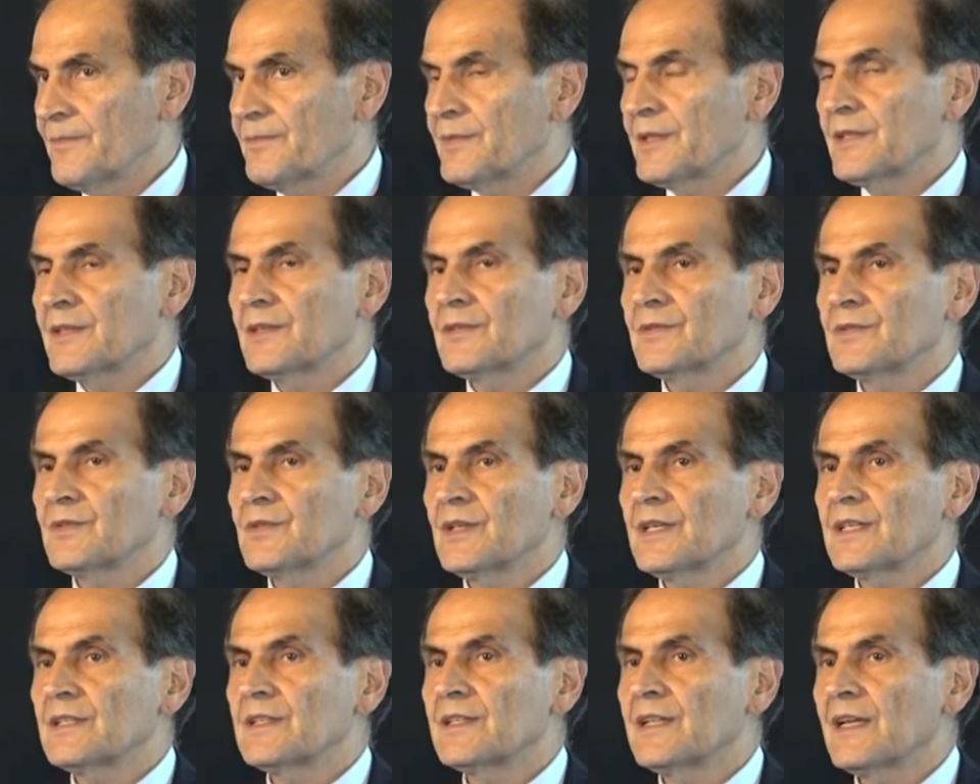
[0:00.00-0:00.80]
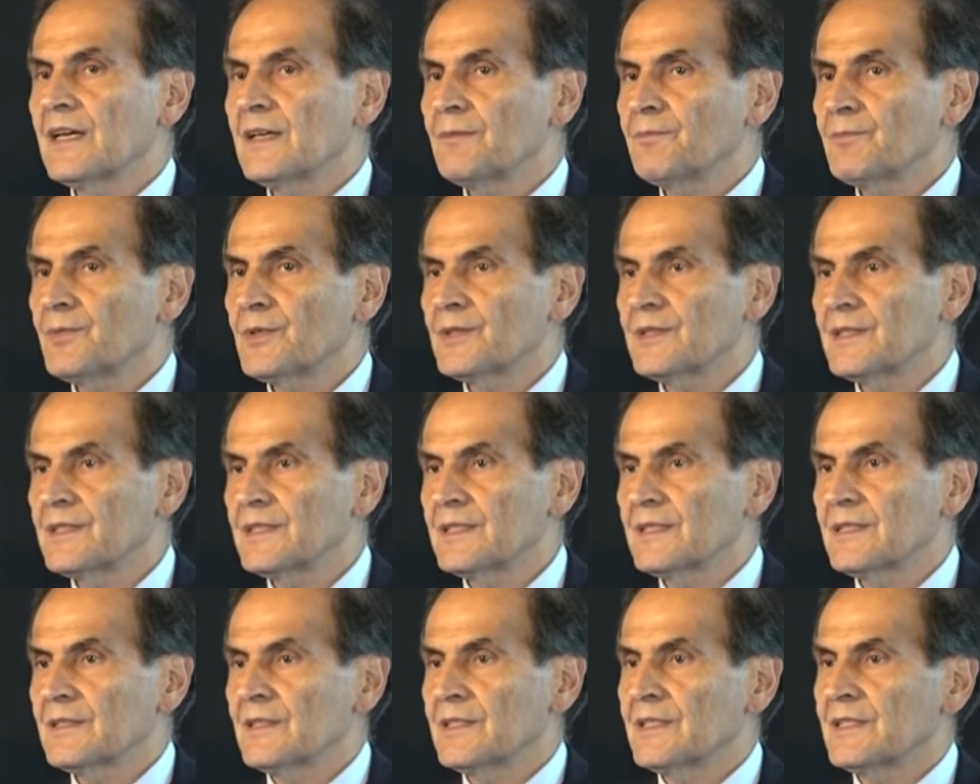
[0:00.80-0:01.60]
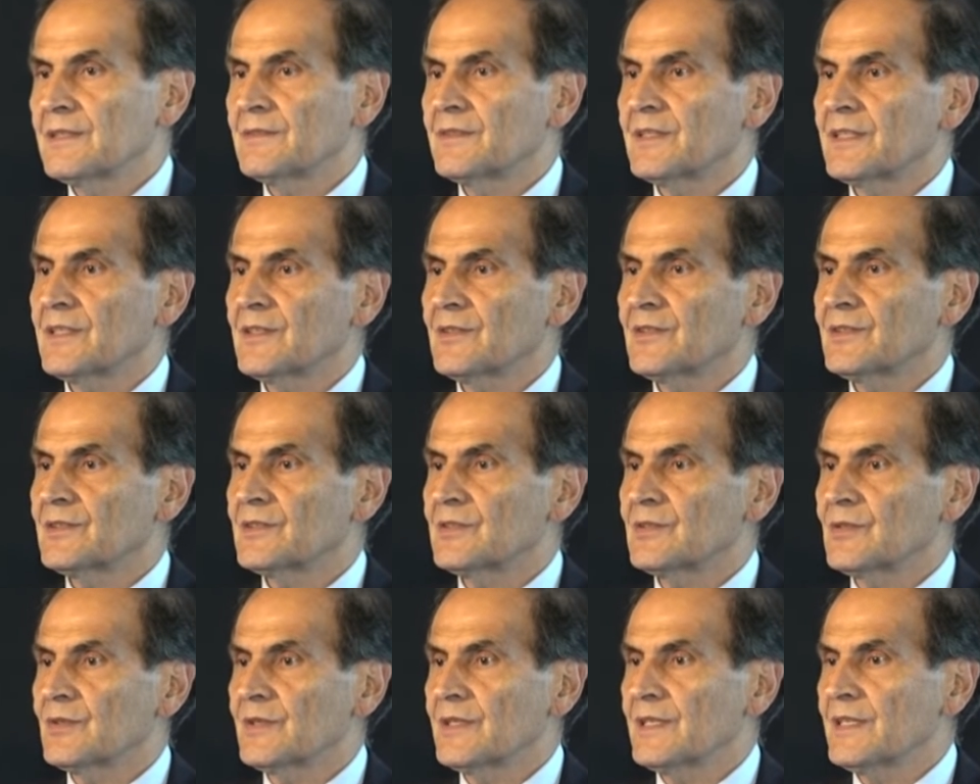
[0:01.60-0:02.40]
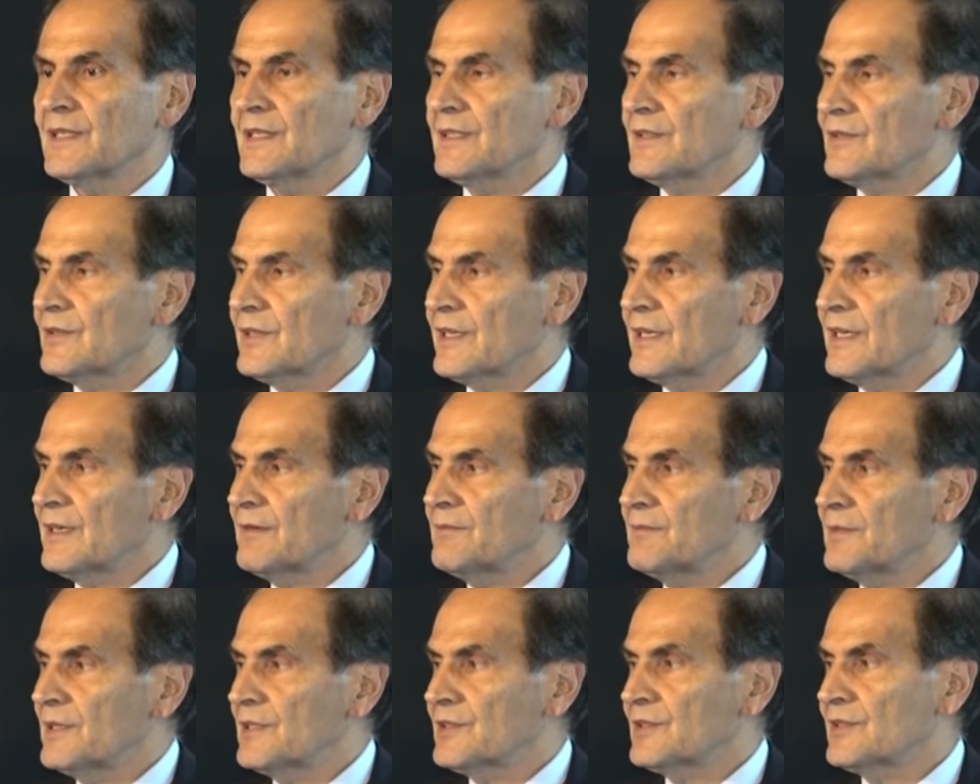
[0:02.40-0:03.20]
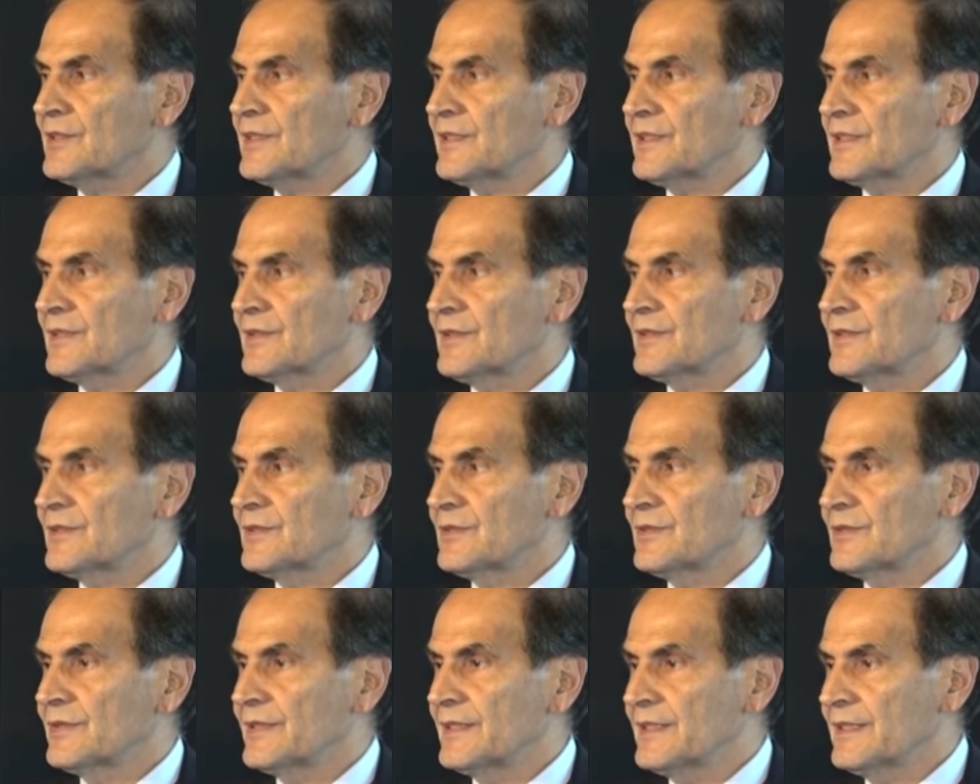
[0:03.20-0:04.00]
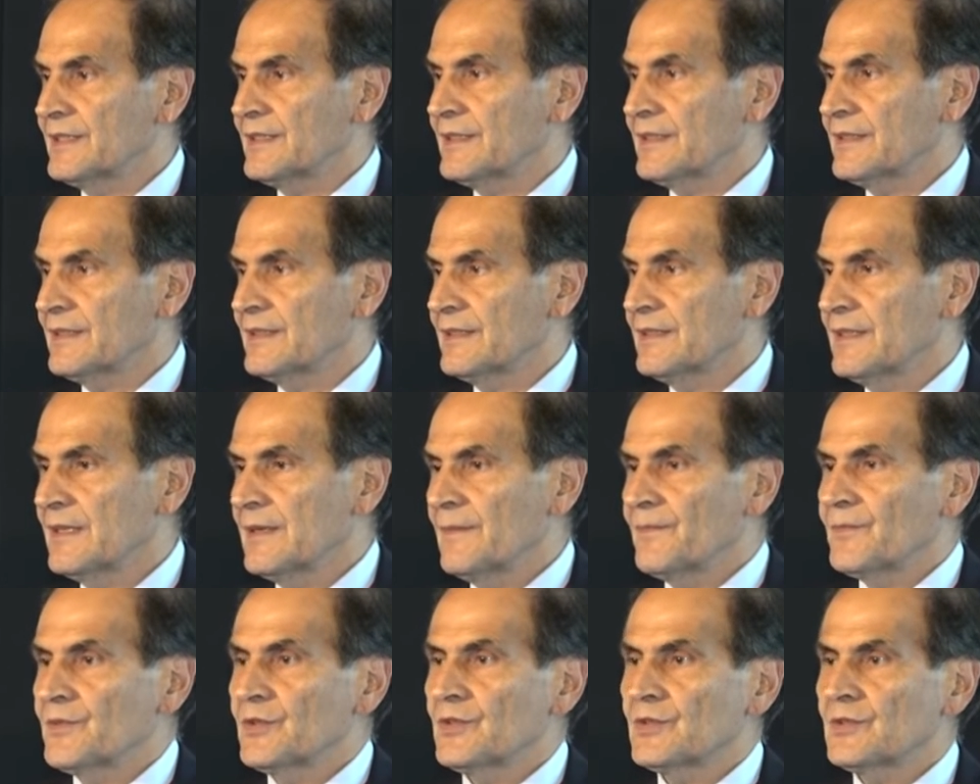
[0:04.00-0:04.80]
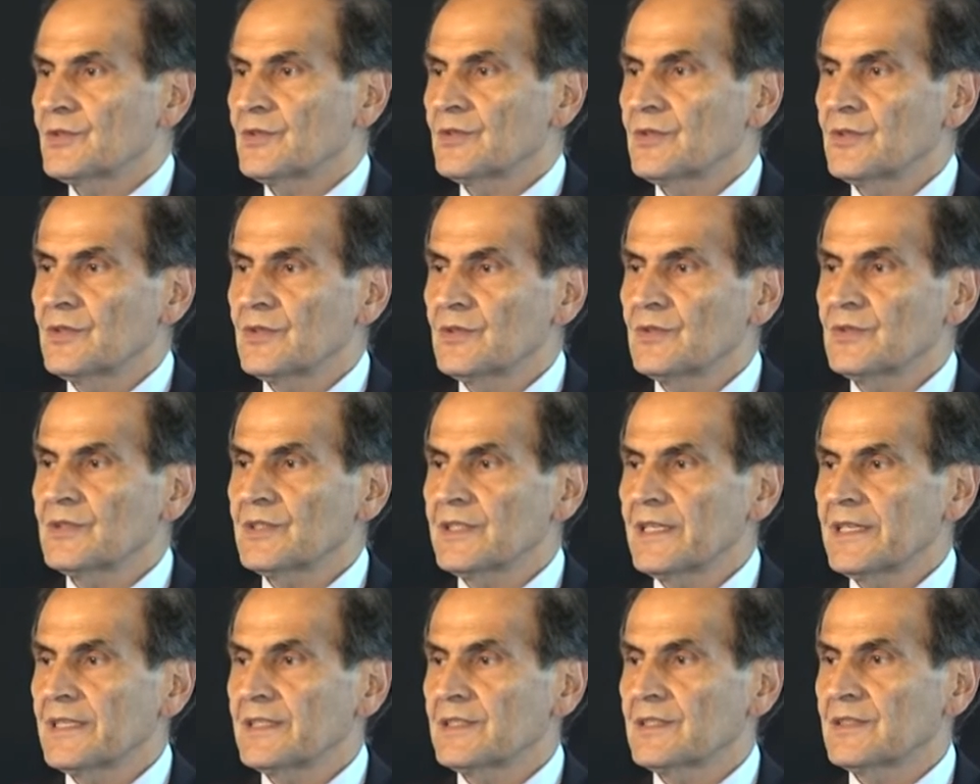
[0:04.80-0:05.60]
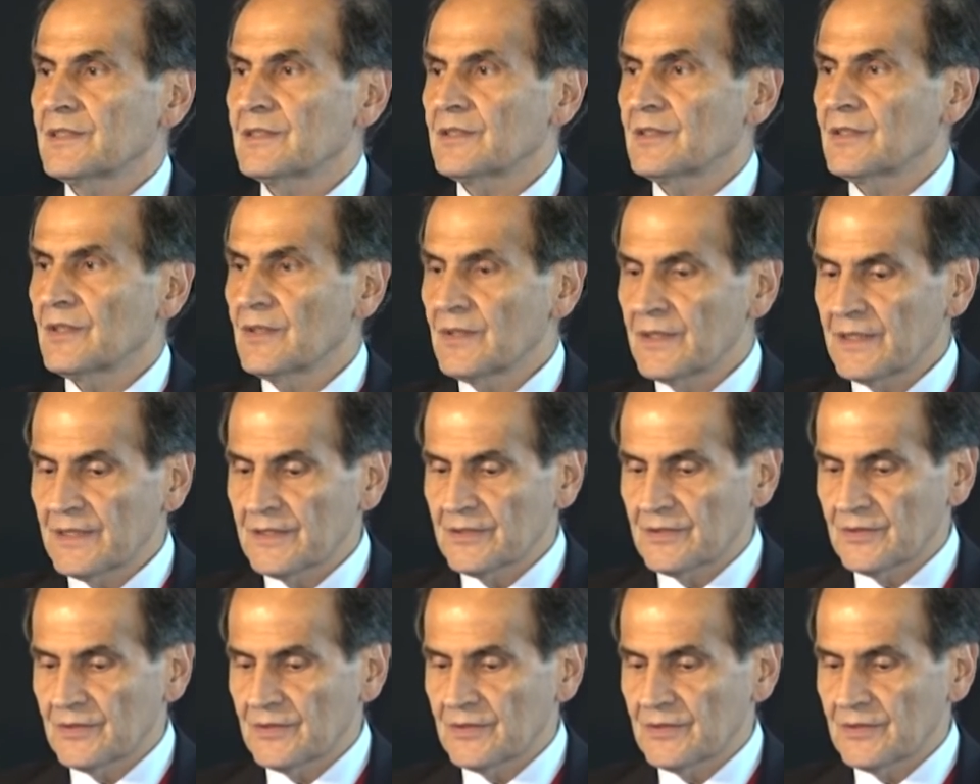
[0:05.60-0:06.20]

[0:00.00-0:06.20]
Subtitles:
because you cannot predict if they're going to eat or how much they're going to eat, you should use agents not